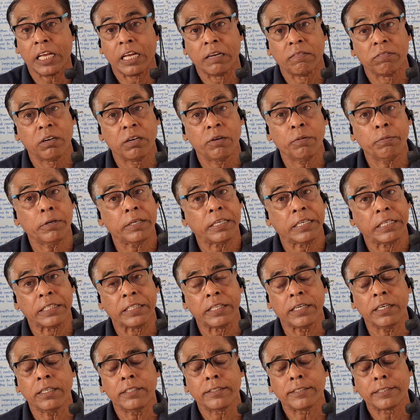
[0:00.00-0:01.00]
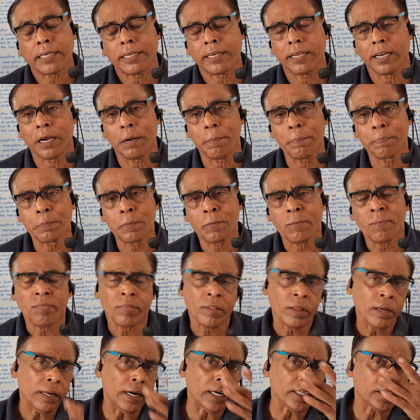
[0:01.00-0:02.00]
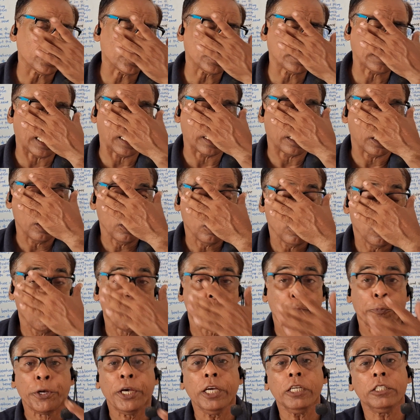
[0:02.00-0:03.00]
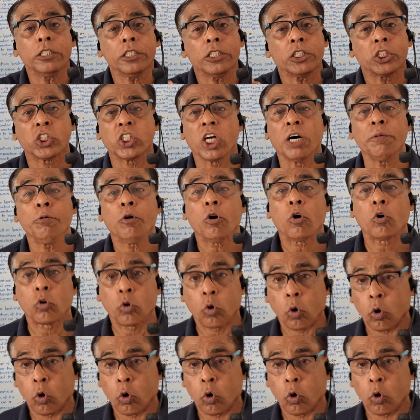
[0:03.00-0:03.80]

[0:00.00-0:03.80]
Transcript: available in the channel. Let us start. Features of